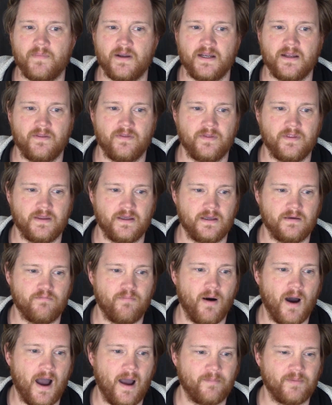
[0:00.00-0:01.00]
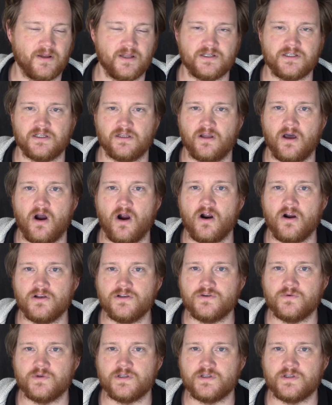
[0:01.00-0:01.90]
in the populace at large,